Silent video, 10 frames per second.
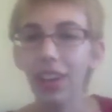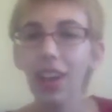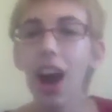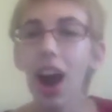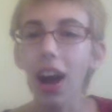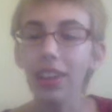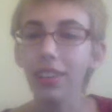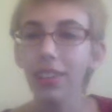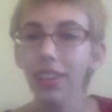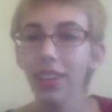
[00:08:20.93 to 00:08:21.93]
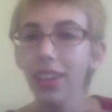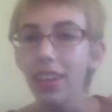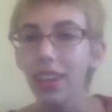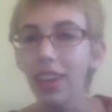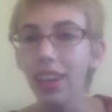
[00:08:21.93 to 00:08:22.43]
caught
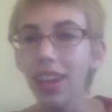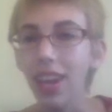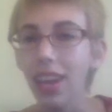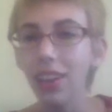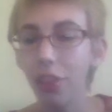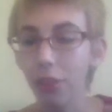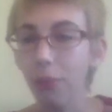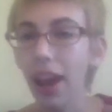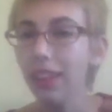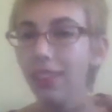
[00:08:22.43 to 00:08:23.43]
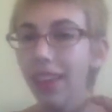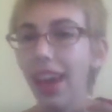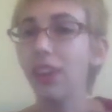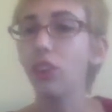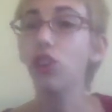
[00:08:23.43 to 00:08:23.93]
in the threads
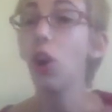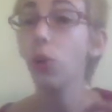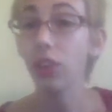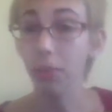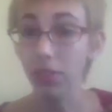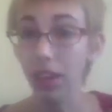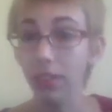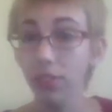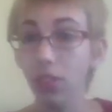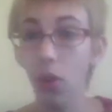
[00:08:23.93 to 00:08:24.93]
and choked themselves,